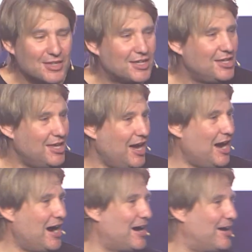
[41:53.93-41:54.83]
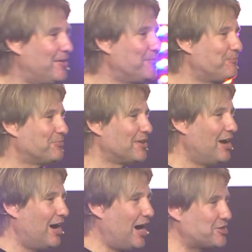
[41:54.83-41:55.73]
Yeah,
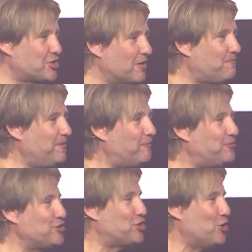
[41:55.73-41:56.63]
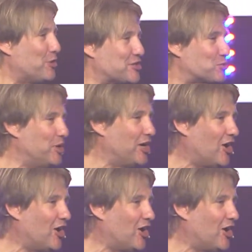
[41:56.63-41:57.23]
I turned 52 this week.